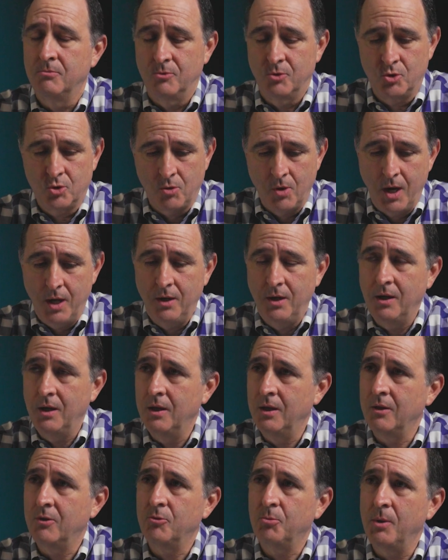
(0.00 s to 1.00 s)
Training
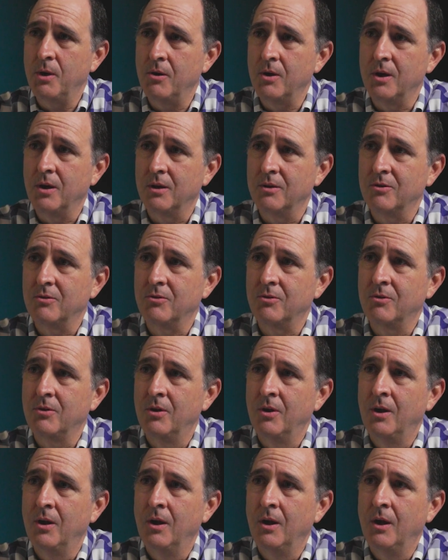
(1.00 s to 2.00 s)
and experience.
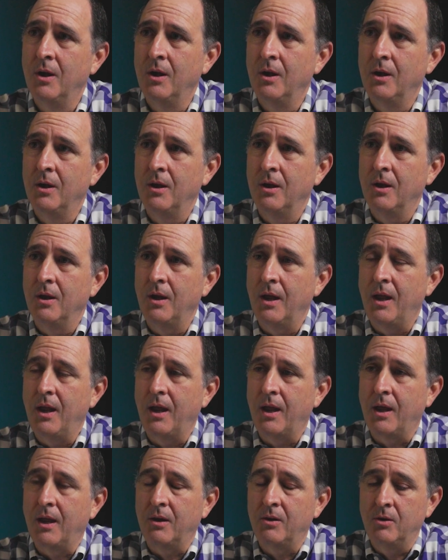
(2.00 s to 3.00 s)

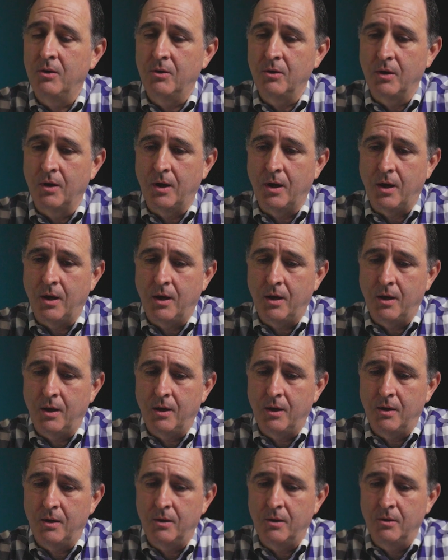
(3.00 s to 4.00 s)
And
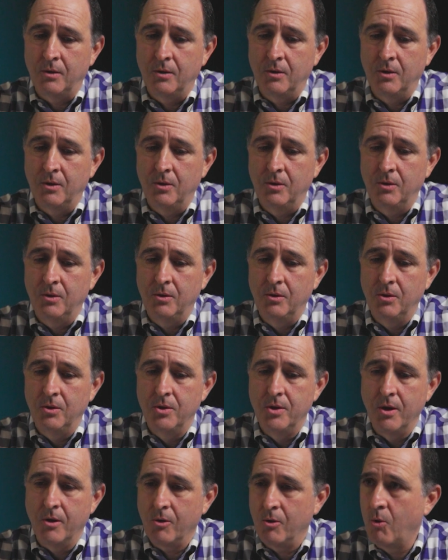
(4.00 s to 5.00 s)

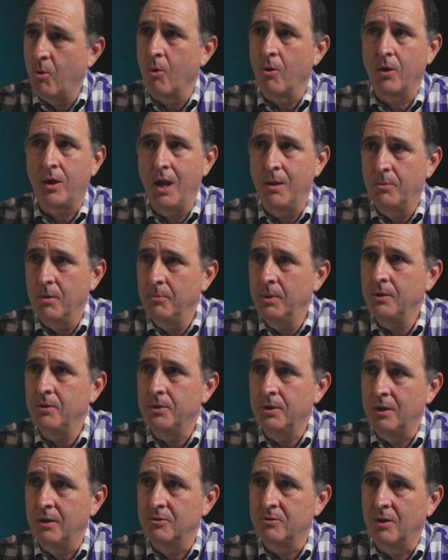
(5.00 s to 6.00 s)
their core
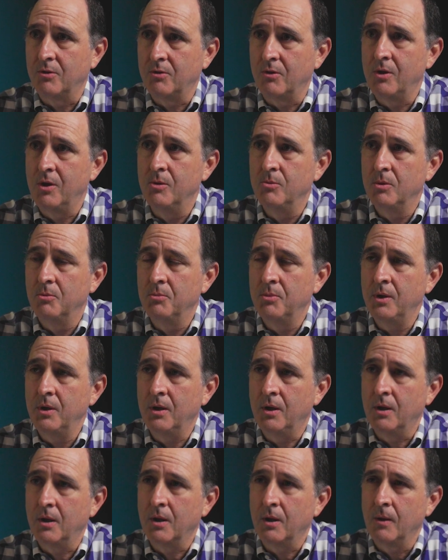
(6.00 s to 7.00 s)
capabilities as a human
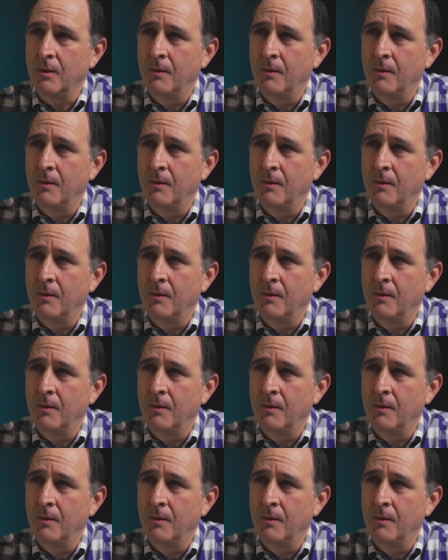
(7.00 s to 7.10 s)
being.